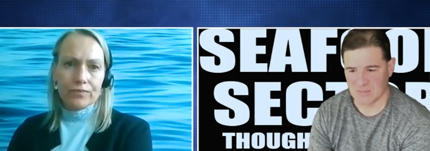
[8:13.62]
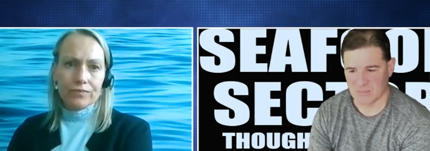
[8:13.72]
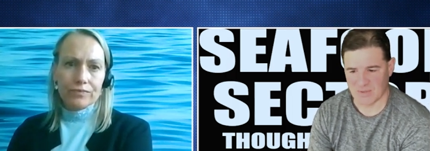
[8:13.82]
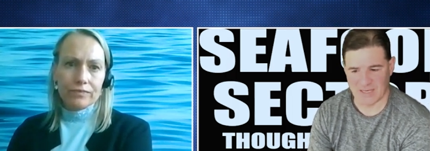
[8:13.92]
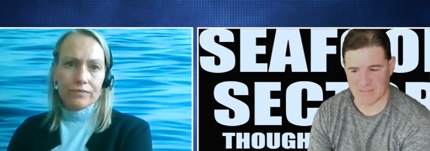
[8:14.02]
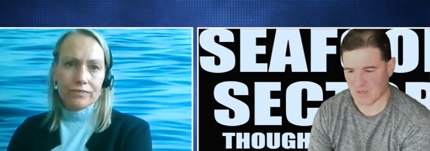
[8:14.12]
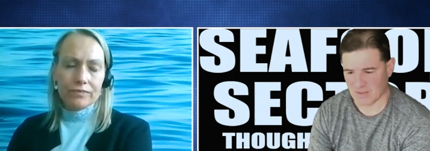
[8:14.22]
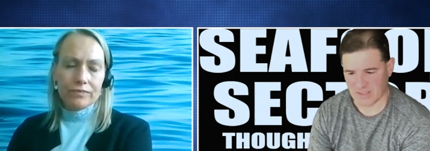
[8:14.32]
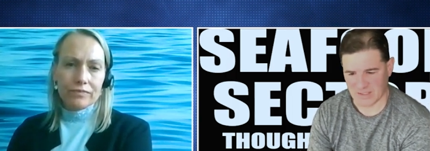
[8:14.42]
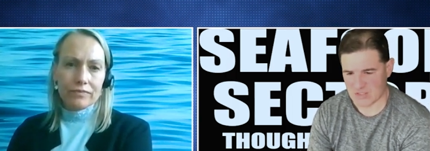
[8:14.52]
Speaker 1: brand
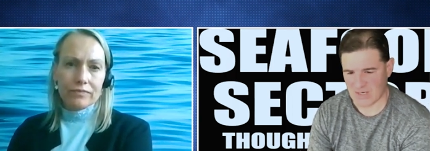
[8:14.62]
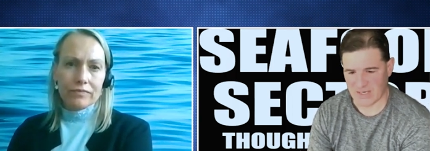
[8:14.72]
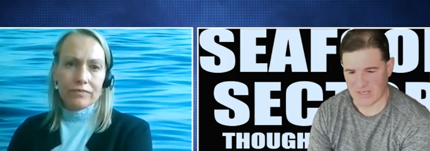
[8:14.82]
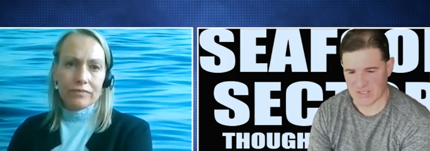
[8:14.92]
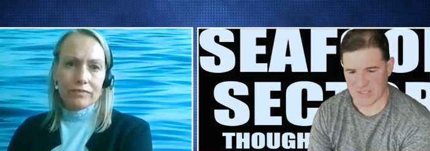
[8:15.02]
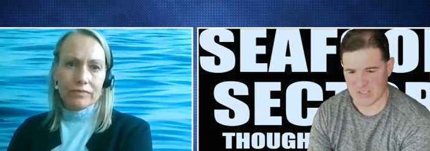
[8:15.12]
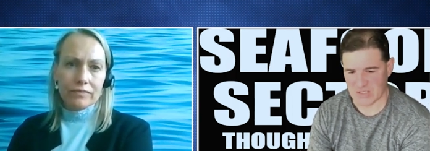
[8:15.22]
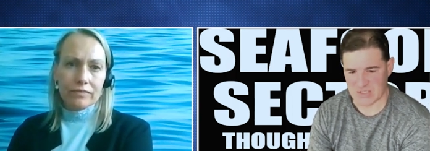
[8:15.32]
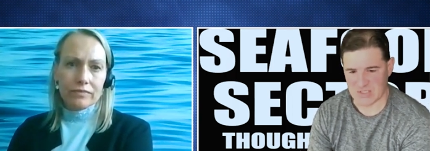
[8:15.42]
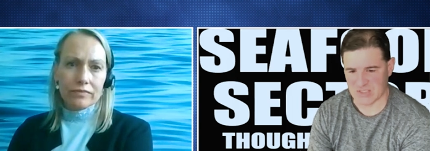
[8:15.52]
marketing
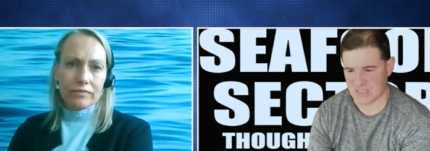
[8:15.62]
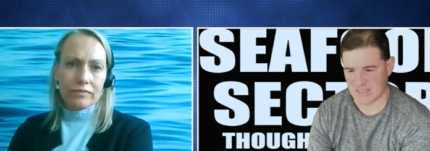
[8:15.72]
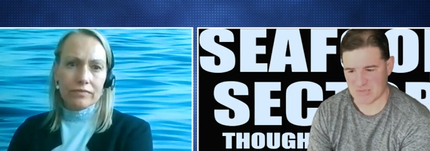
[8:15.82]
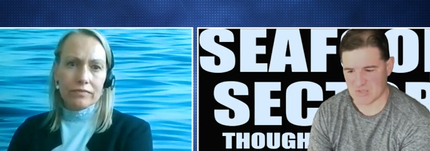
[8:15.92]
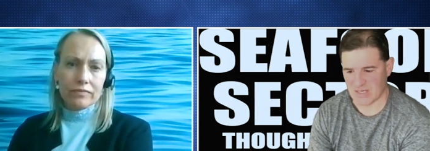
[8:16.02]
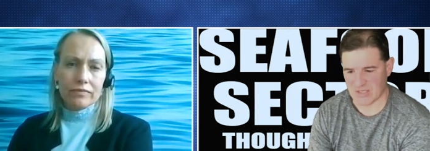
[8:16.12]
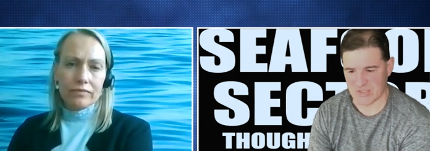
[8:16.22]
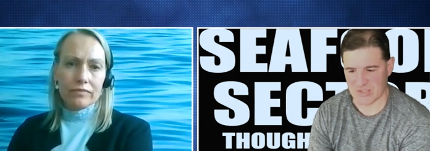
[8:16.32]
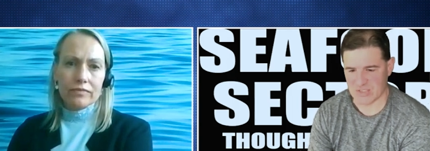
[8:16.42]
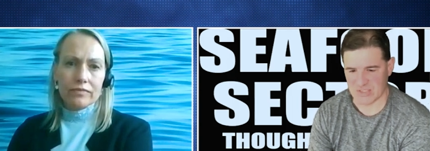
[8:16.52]
strategies, the same
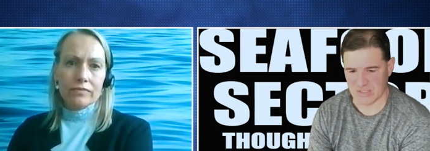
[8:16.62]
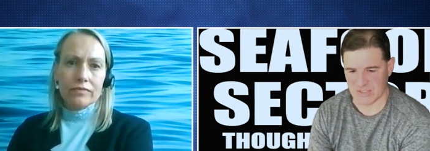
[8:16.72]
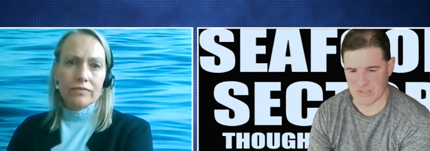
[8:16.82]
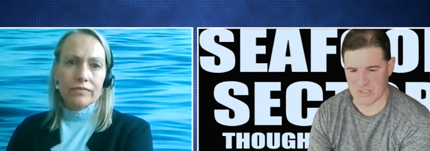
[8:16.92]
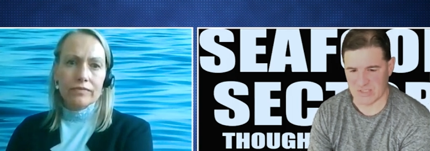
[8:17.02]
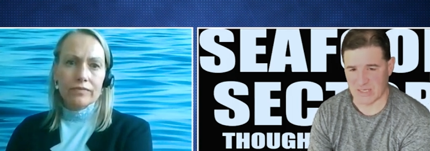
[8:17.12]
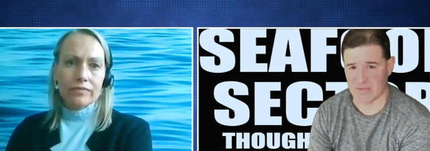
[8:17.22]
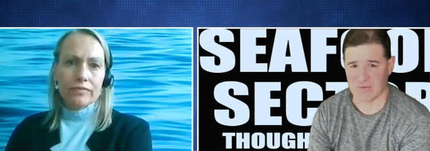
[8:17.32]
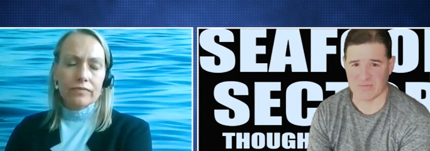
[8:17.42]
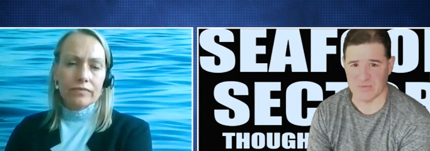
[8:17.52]
strategies you see in
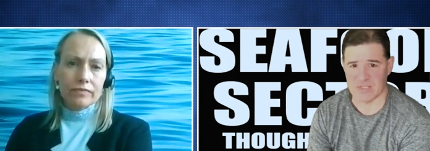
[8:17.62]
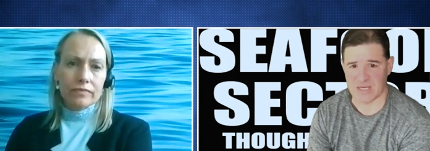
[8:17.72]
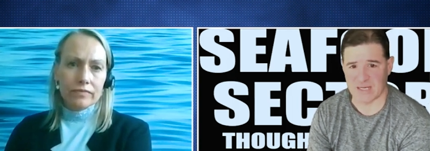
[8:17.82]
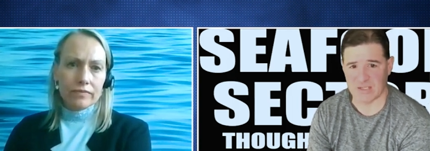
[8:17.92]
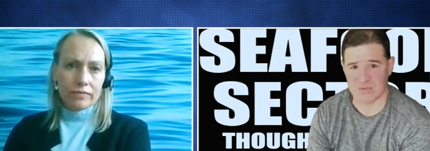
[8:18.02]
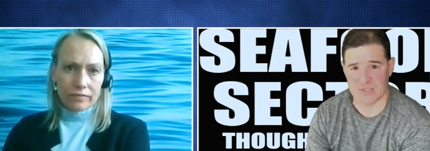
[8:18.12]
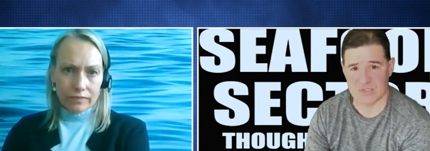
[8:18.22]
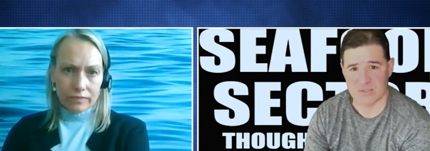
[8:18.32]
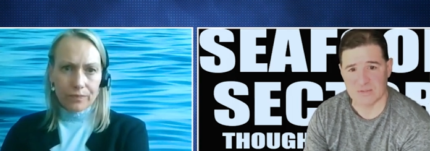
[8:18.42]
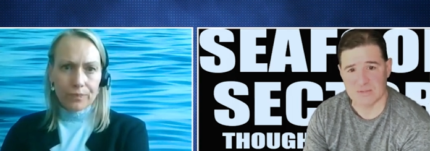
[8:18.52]
other food
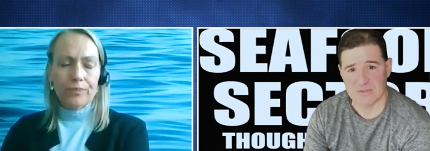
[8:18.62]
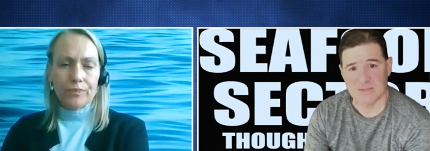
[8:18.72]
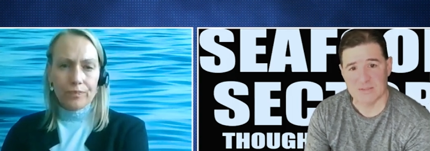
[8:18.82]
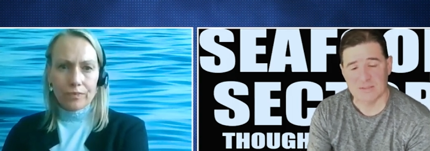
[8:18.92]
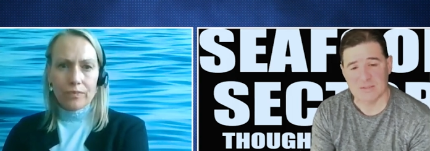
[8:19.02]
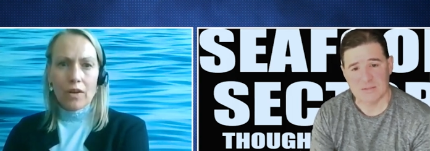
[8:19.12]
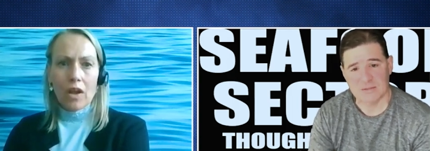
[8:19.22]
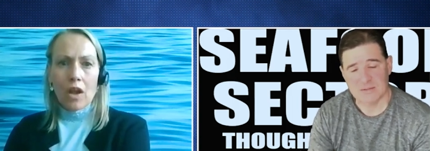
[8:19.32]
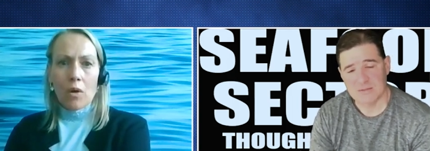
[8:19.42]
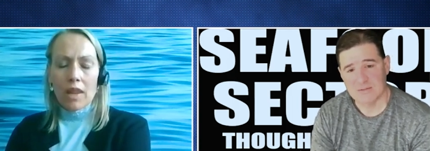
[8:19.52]
sectors.
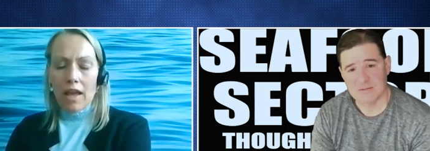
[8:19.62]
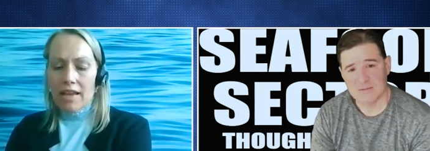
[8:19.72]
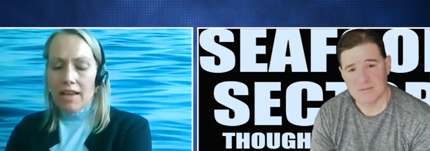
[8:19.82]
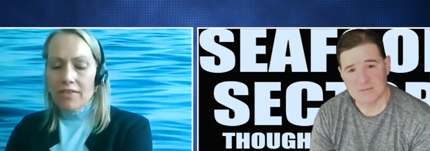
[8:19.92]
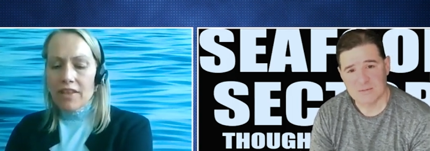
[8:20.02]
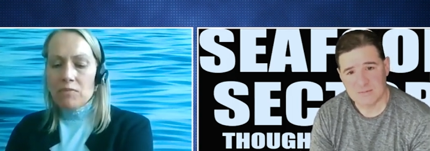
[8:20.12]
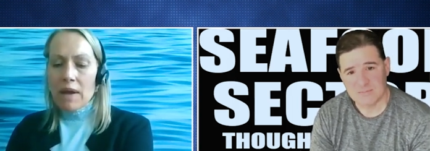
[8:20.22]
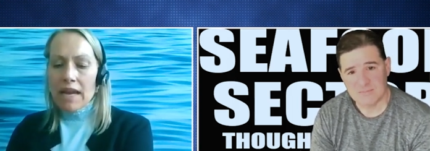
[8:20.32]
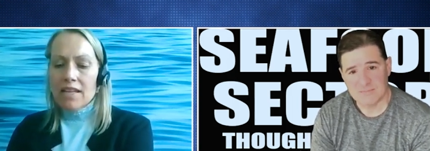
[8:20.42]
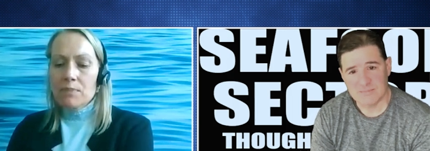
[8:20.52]
Speaker 2: Well, I, I, think
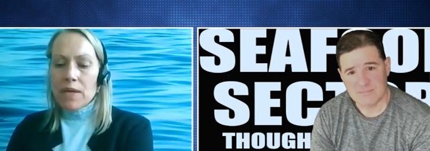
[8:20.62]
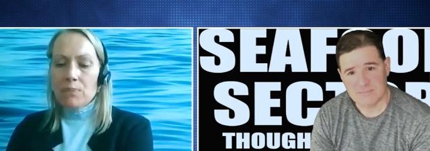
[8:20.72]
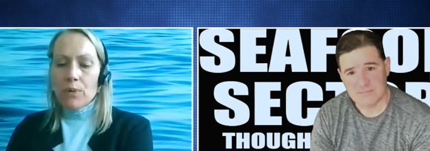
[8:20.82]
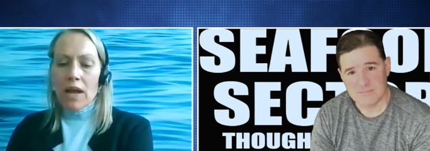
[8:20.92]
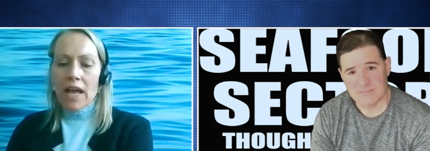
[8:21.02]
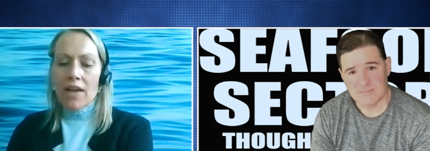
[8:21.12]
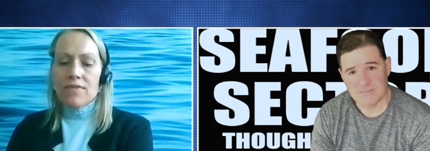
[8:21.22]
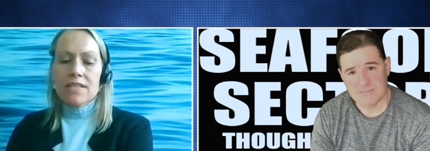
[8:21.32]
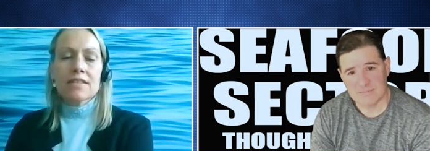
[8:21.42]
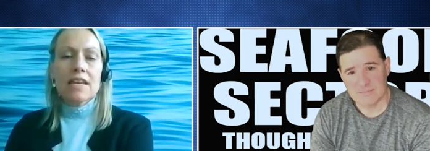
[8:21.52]
mainly people
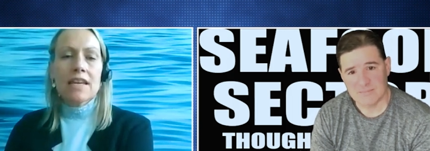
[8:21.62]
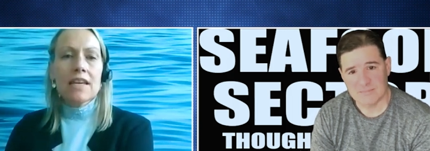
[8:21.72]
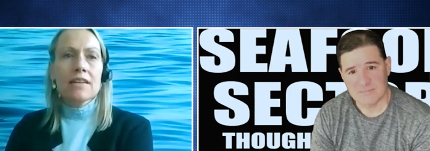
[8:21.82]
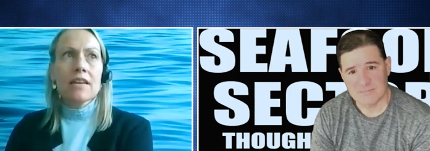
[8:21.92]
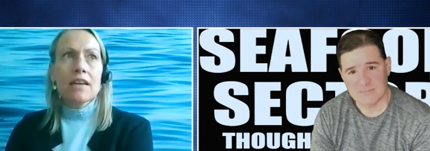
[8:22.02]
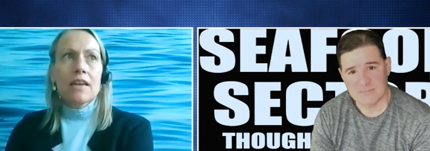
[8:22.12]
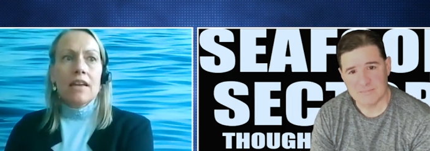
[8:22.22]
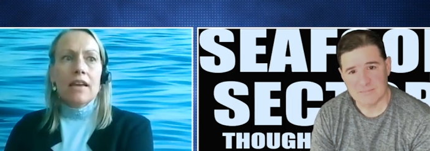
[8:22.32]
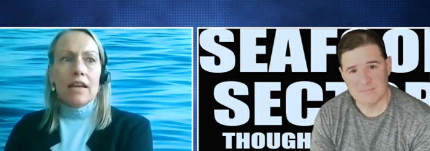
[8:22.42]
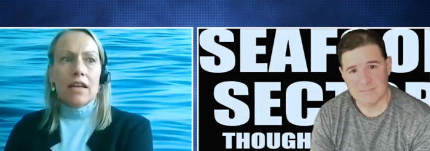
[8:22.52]
haven't seen
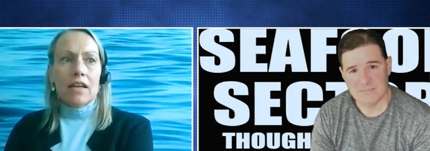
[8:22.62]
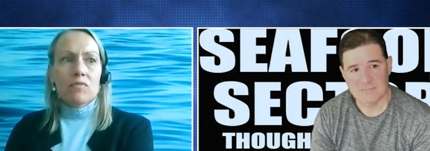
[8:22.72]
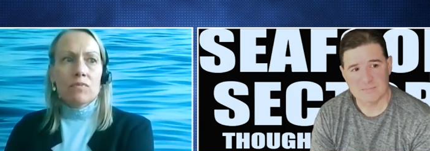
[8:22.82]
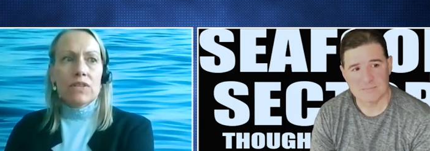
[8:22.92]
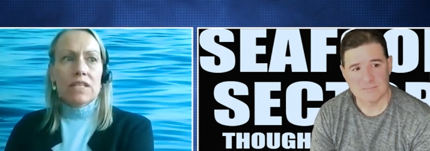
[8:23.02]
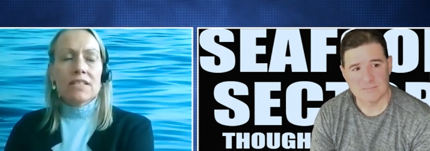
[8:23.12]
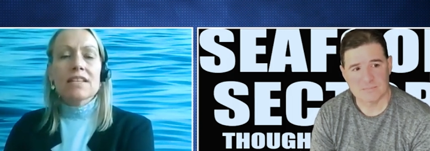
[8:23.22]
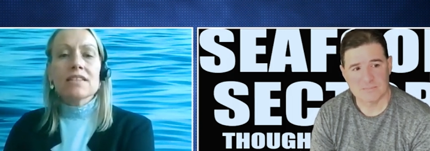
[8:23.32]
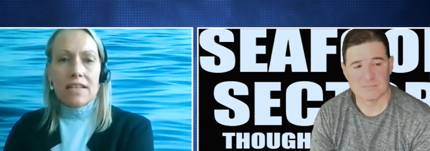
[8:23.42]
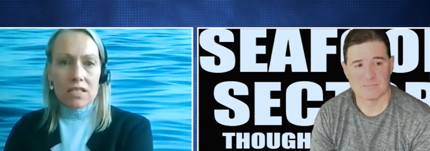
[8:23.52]
um, the
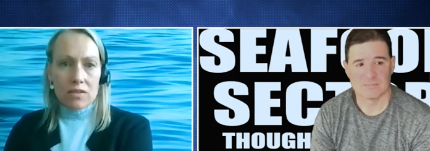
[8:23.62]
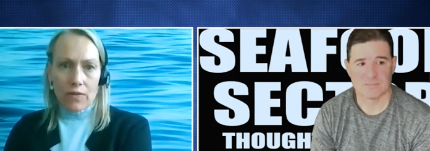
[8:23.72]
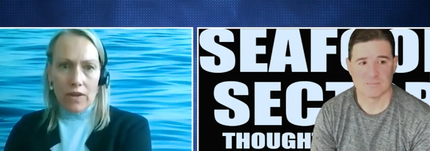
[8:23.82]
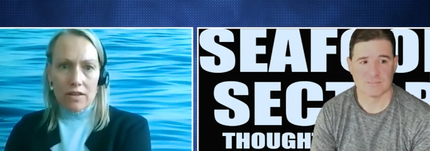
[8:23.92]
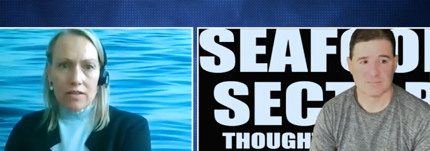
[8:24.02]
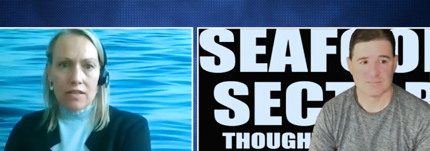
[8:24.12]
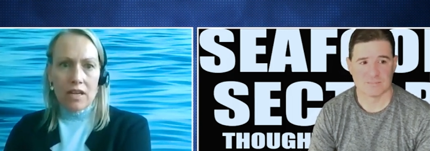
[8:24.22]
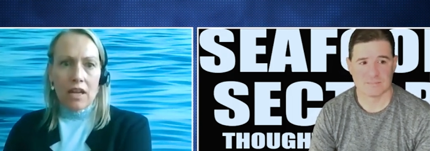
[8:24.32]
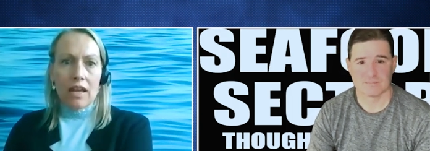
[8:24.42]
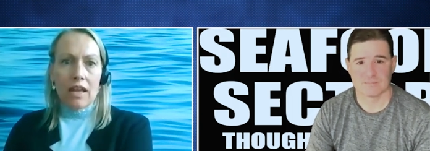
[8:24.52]
success of it,
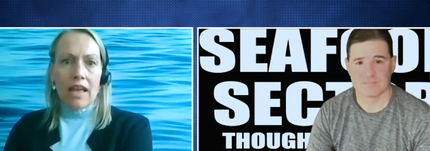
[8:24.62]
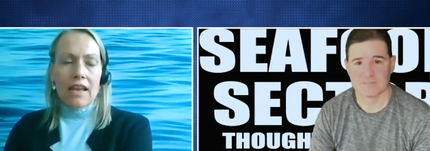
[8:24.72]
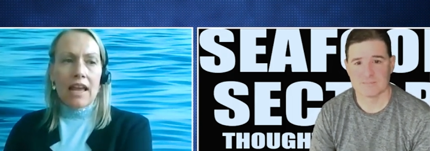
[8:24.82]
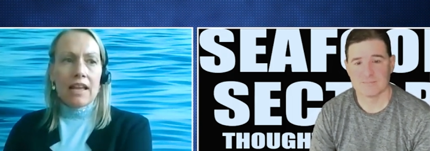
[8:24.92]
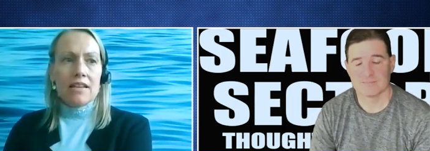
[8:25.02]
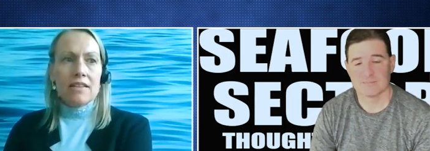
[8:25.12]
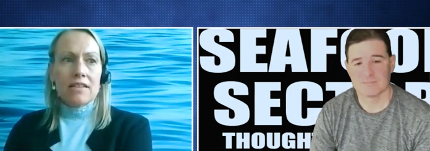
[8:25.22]
and and